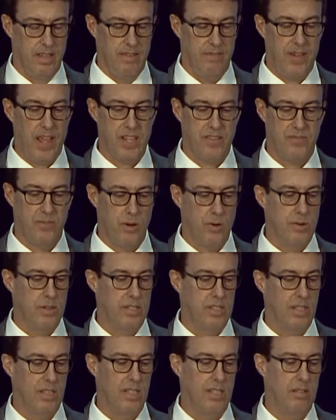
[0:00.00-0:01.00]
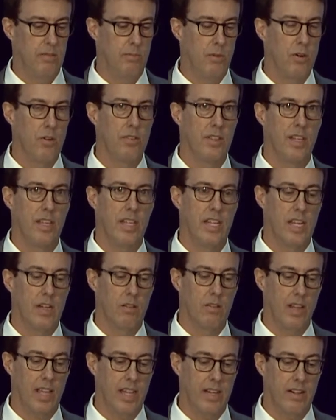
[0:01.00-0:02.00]
Fast forward to a little more than a
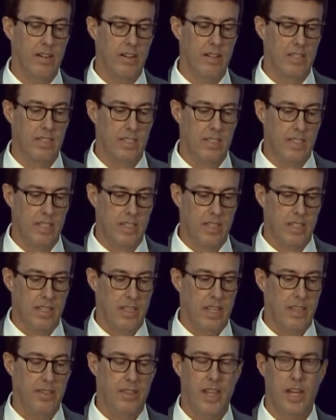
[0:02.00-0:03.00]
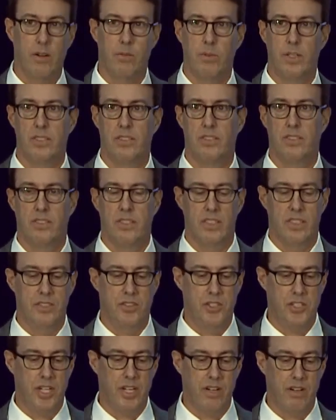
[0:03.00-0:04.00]
year later, and there we stood
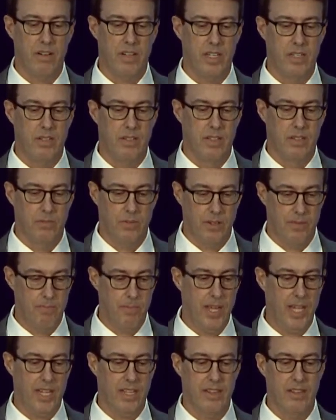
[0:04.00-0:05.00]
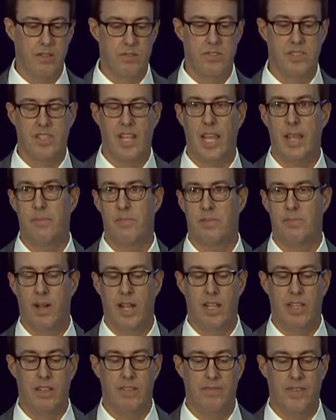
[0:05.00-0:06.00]
cheering with many of those same
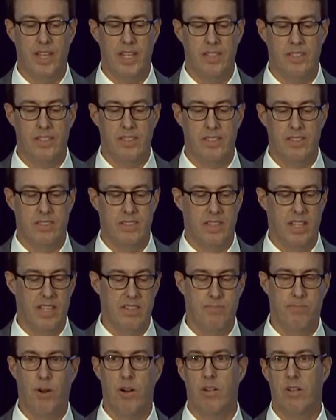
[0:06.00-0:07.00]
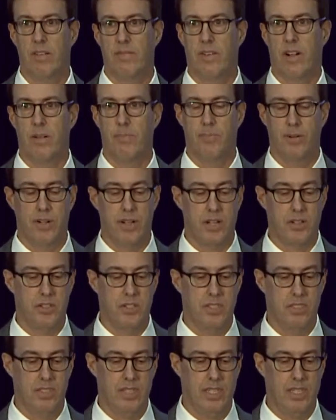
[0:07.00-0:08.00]
smiling faces as part of our
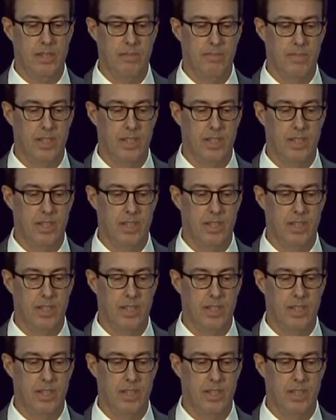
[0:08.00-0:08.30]
production team.